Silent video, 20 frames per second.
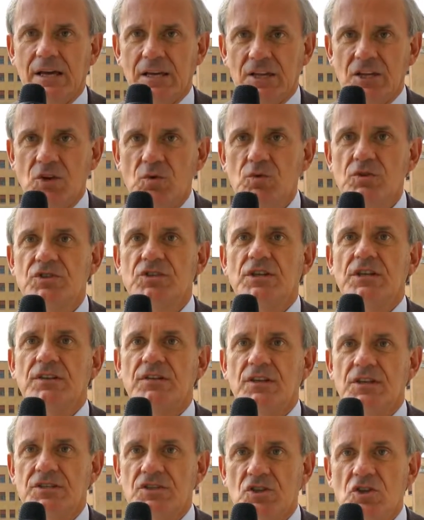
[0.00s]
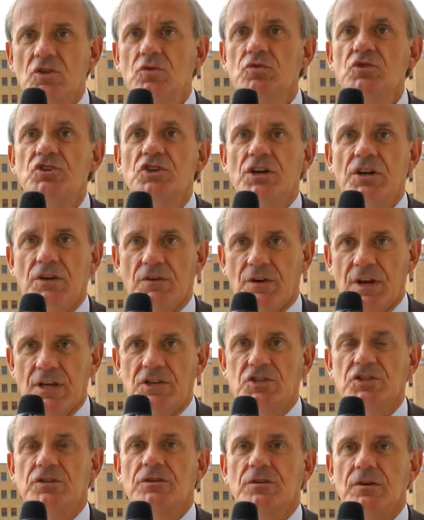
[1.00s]
using these new
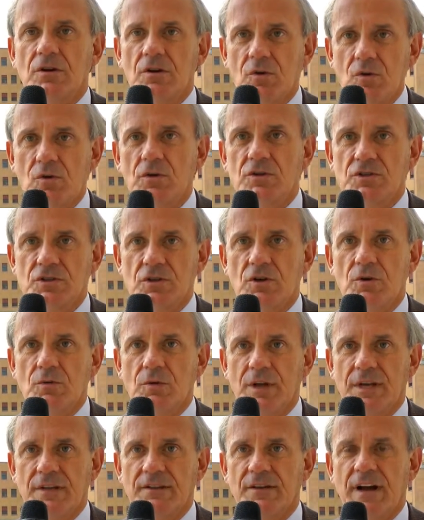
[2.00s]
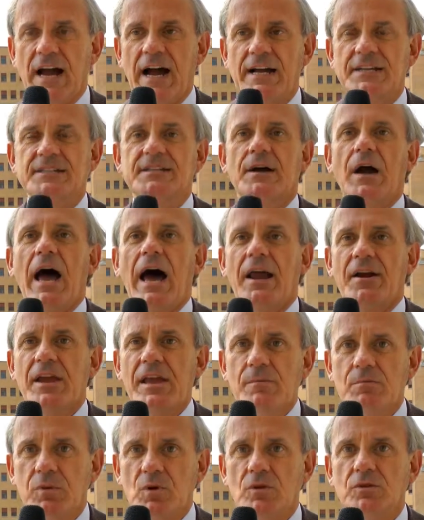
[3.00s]
generation glucose-lowering drugs are
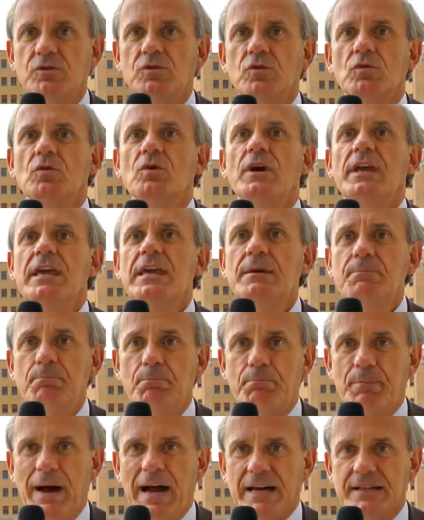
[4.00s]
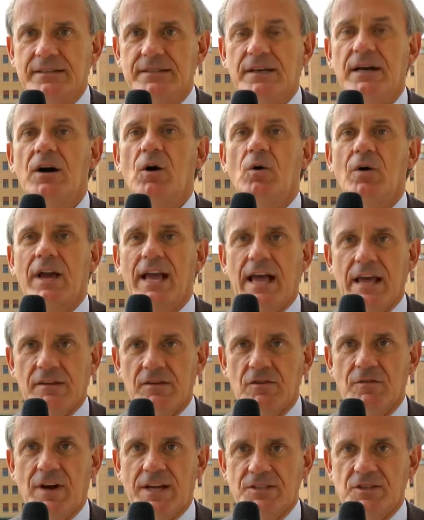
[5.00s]
able to impact on
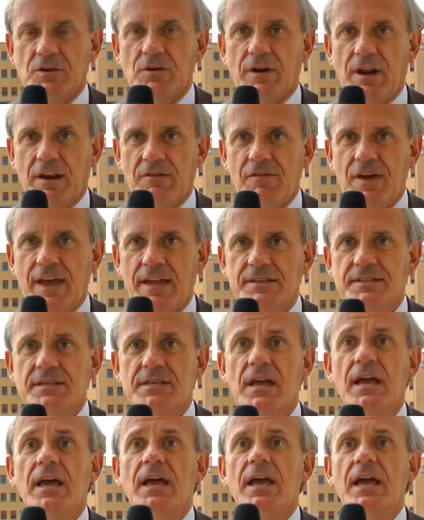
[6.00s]
cardiovascular events,